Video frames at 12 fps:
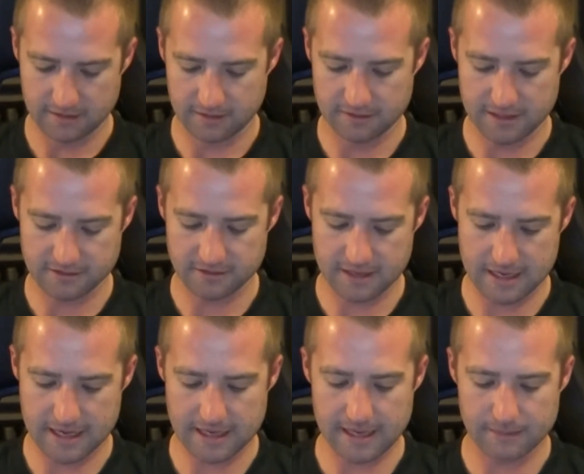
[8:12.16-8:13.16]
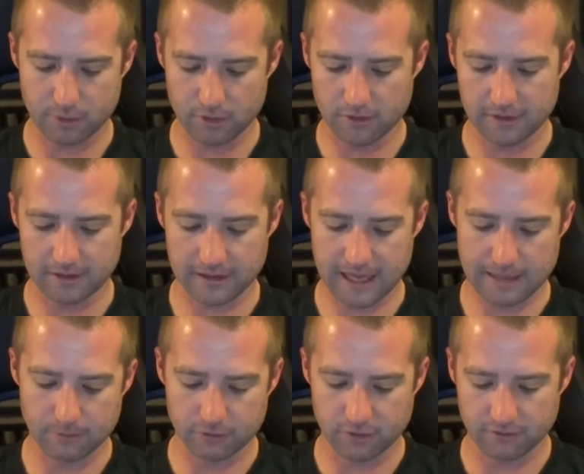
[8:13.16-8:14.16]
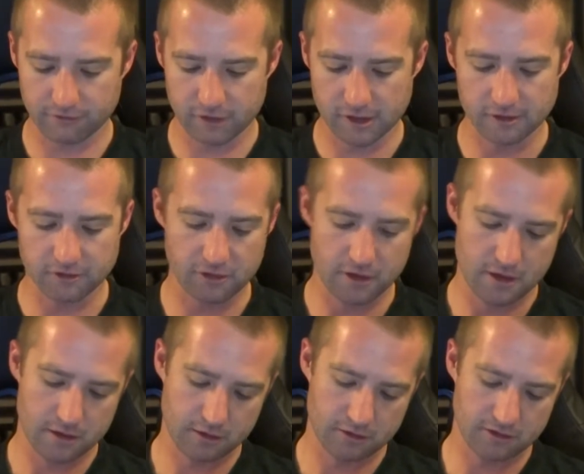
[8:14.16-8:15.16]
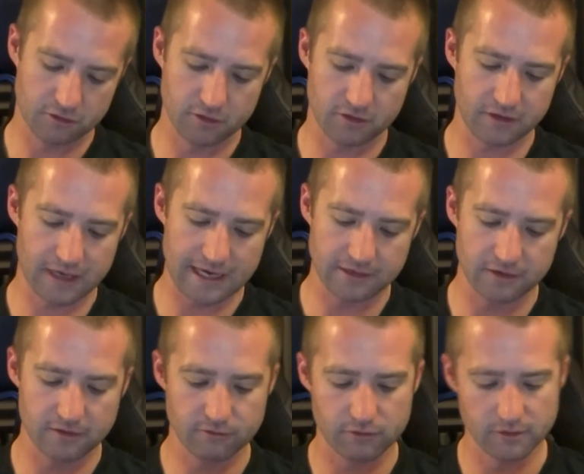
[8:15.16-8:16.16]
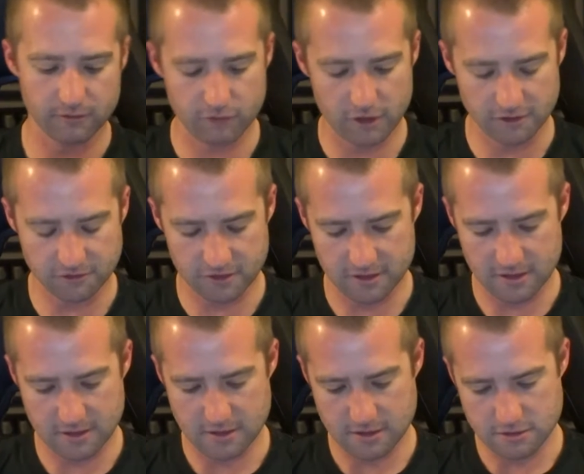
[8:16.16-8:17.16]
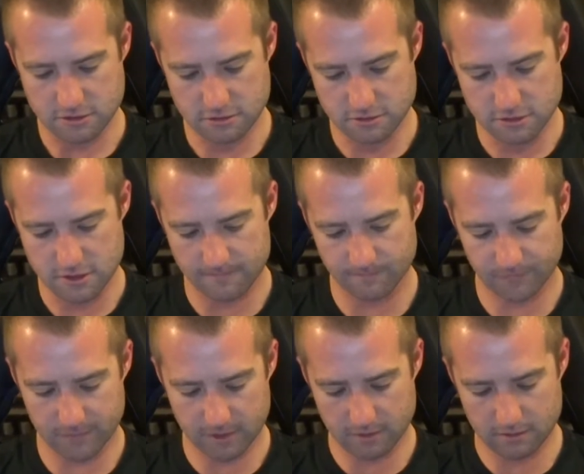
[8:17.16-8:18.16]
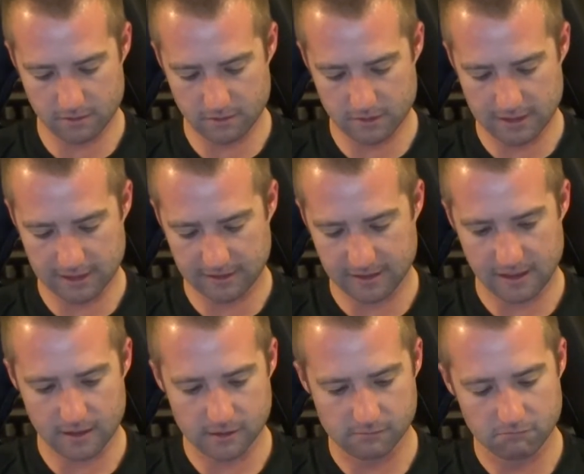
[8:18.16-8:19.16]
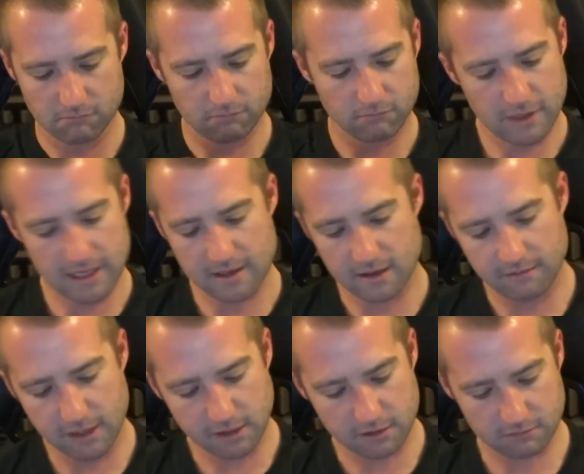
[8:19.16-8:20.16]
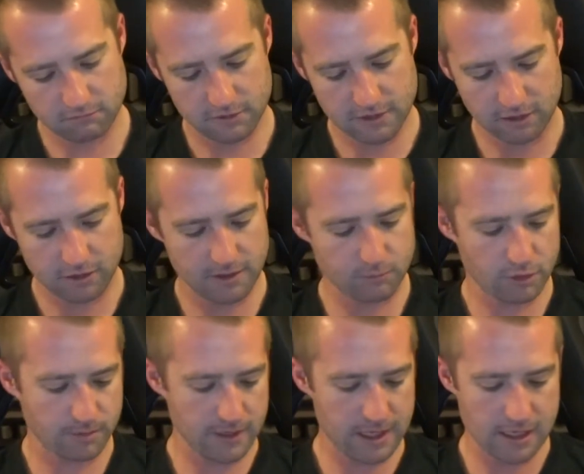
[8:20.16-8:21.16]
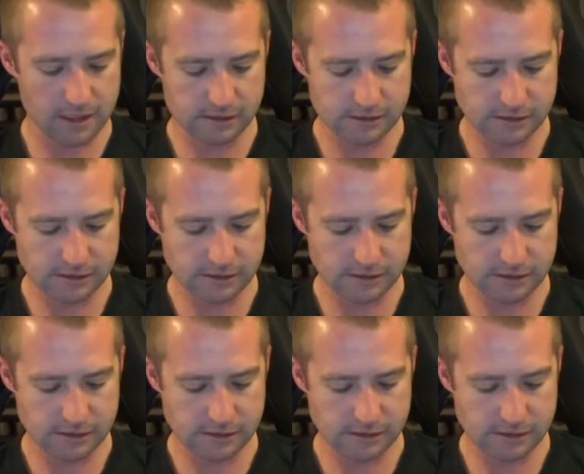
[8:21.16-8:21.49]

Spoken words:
he says. Yeah, pull all the cables to the front, because it sort of slides in from the front. Yeah, like that, I think. Has that gone in properly?